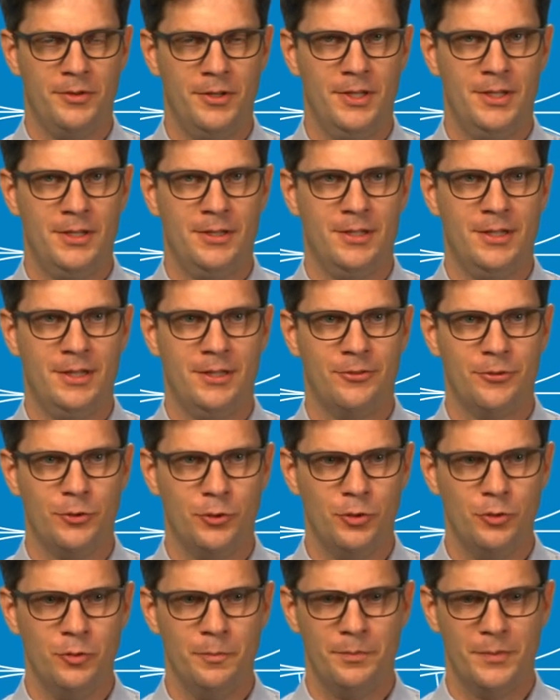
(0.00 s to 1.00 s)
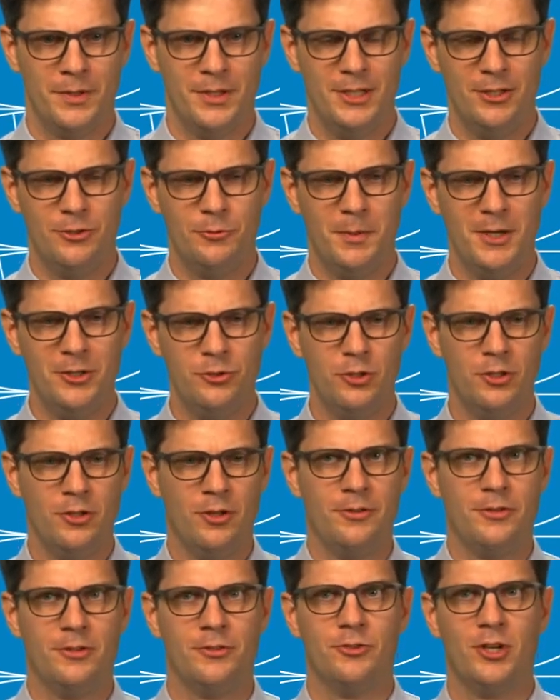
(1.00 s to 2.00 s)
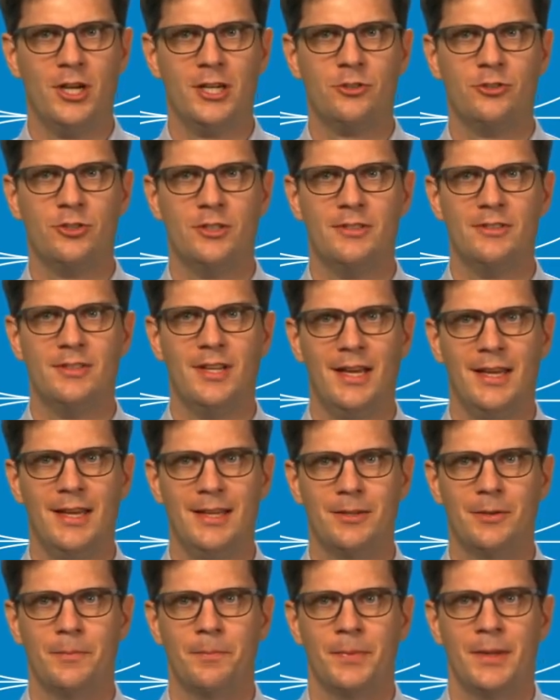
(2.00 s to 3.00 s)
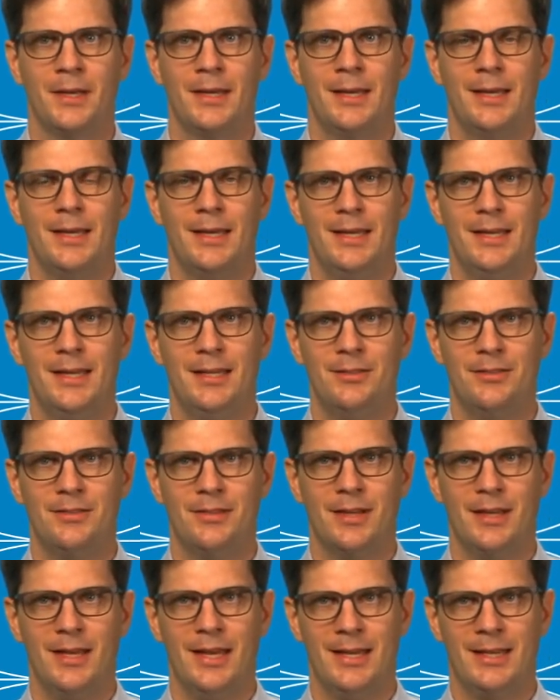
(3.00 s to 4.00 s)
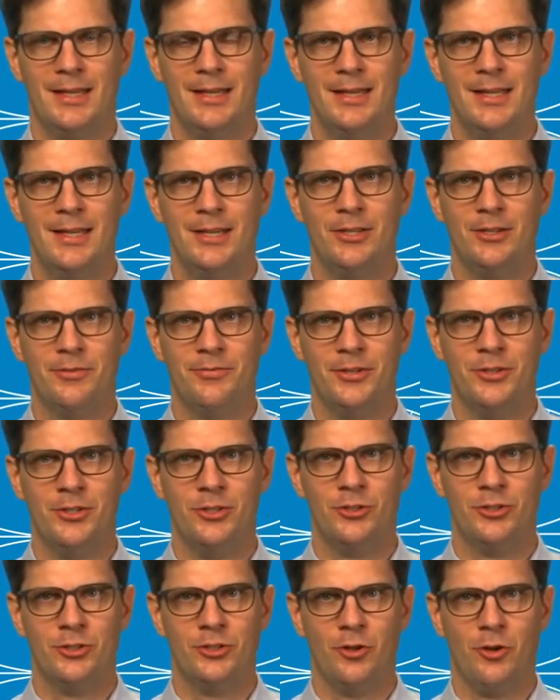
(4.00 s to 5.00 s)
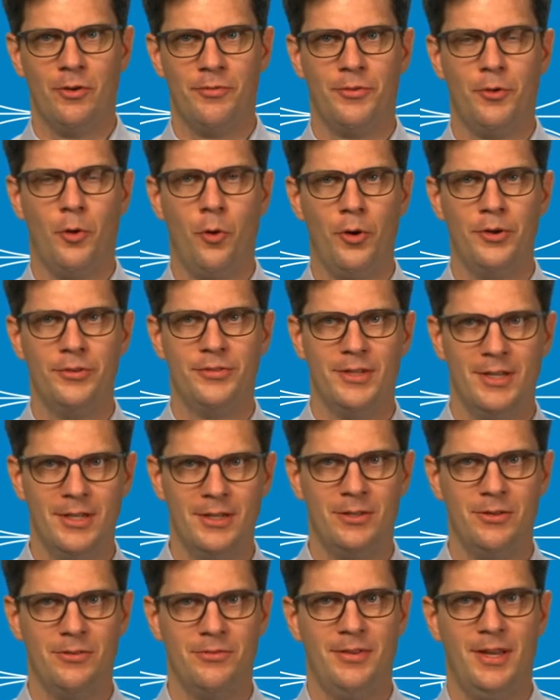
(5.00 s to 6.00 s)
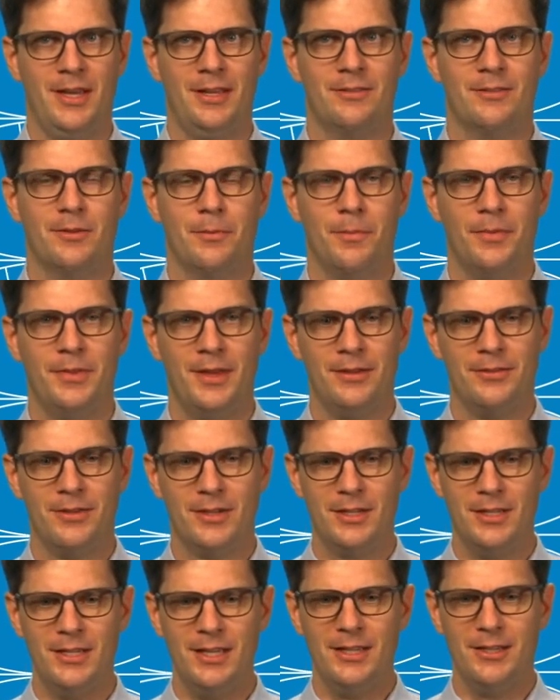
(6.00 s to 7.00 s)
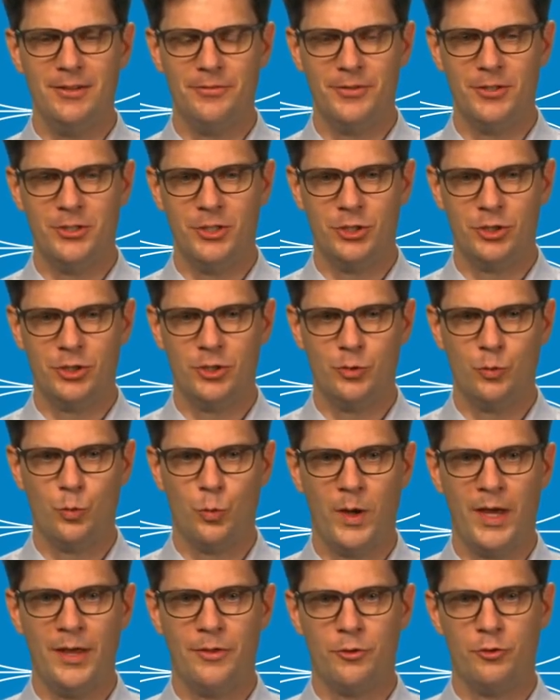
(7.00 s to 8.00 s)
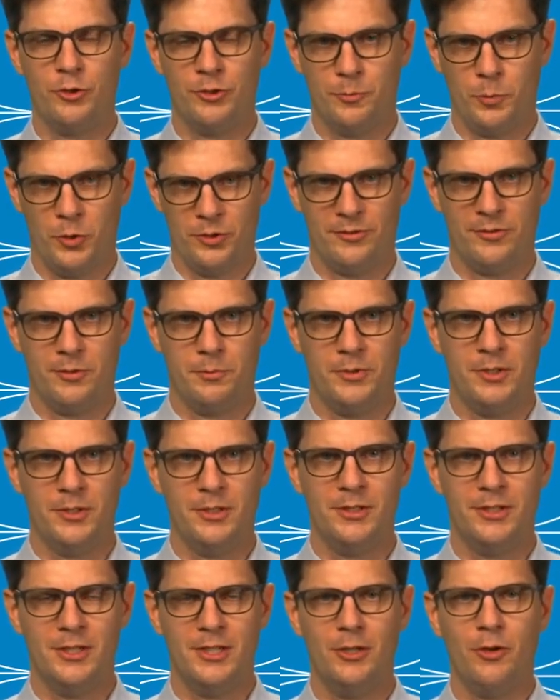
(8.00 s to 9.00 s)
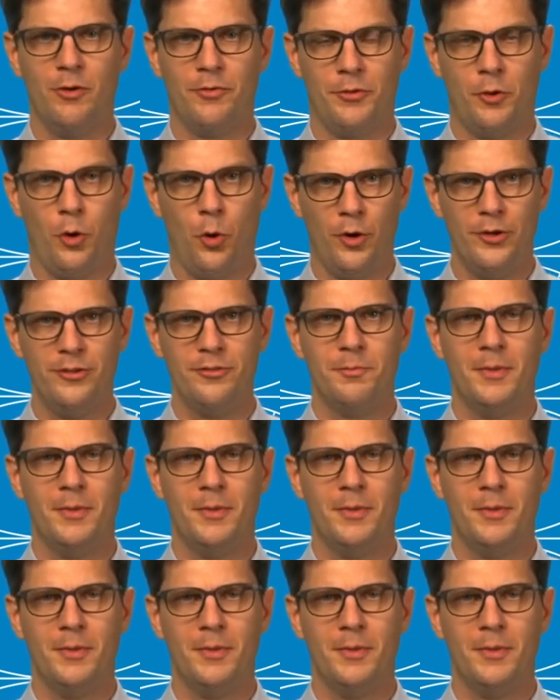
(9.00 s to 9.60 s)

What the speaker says: the ETSO, especially on the structure side, is a clear definition of the hoist interface. There's a clear definition where the responsibility of the hoist